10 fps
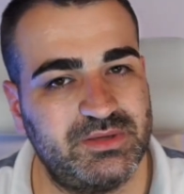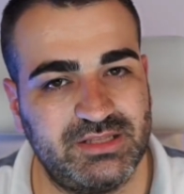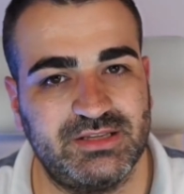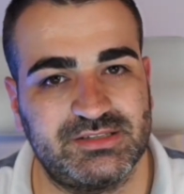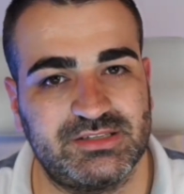
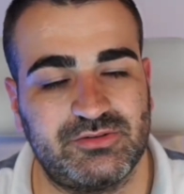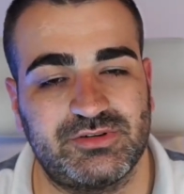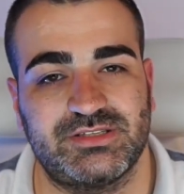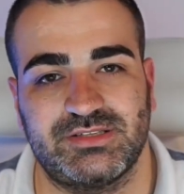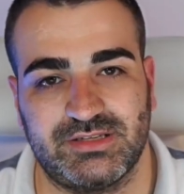media
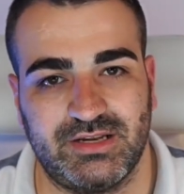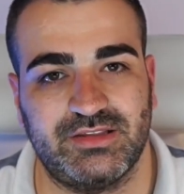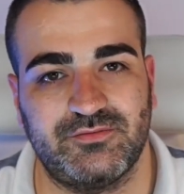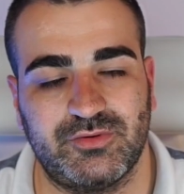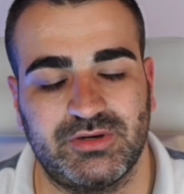sources and
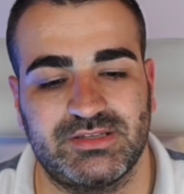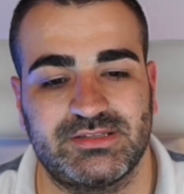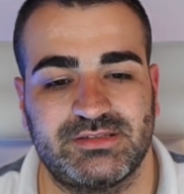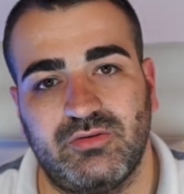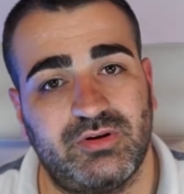networks, or